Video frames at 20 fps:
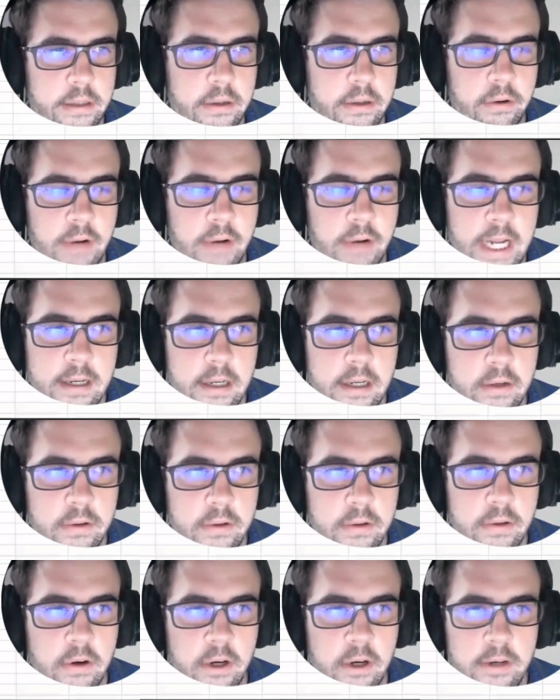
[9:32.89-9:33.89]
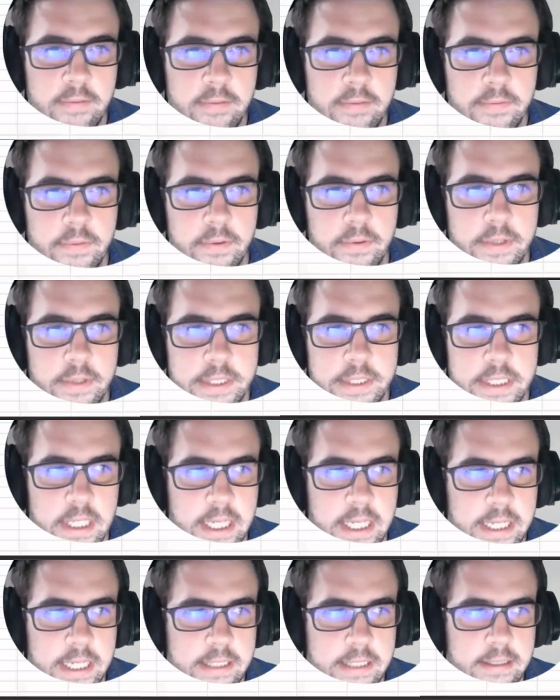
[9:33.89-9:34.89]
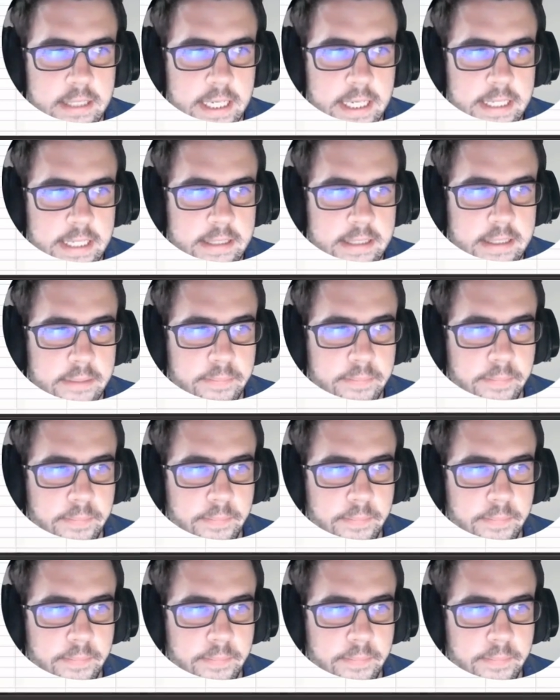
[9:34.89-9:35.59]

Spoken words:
right click on the graph, select data.